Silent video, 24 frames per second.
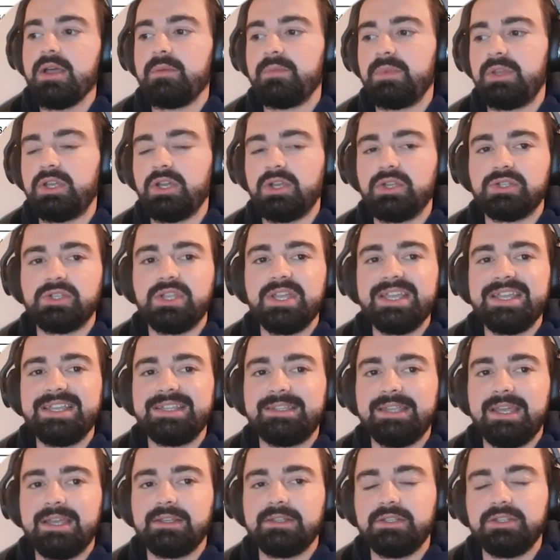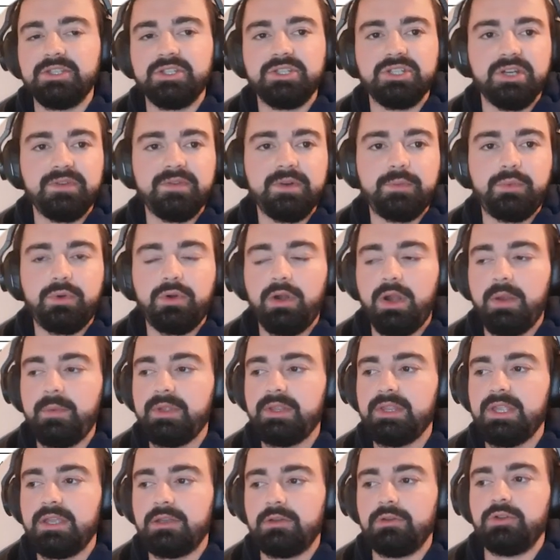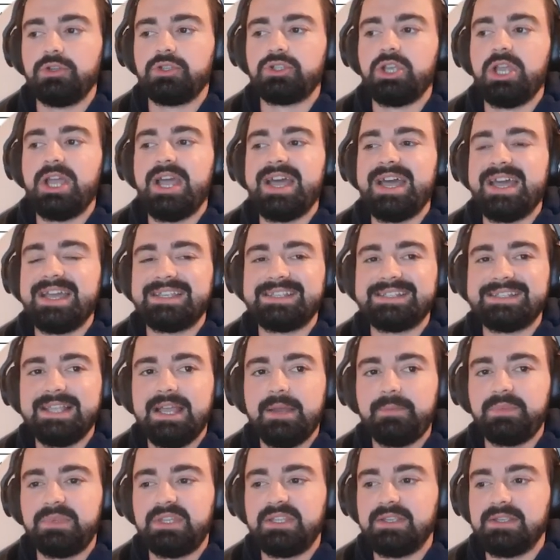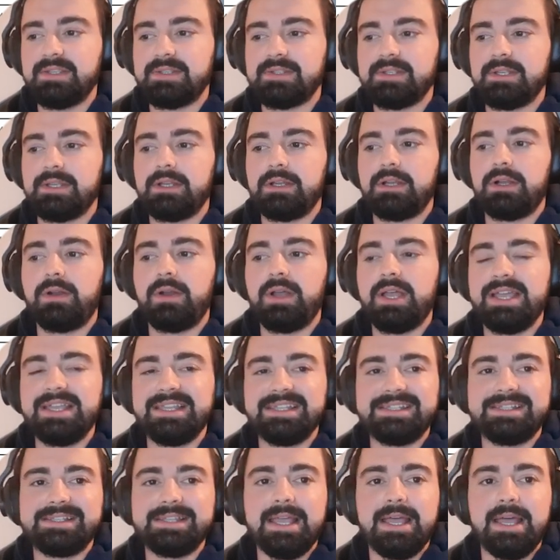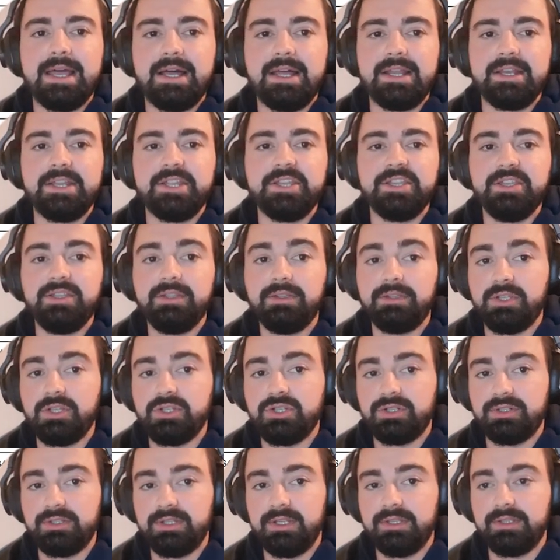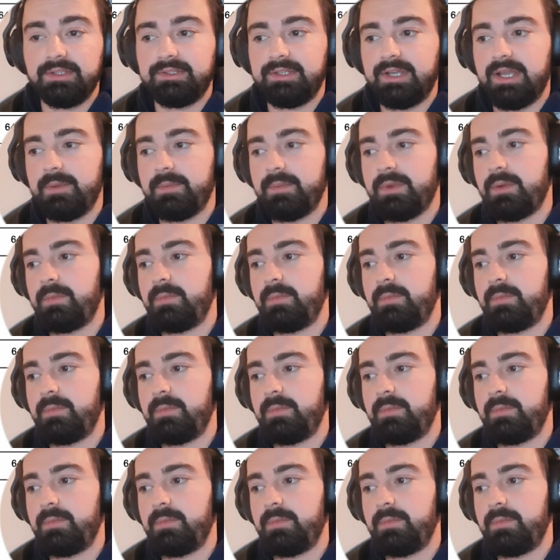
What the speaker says: because the Java programming language accepts this as an integer data type.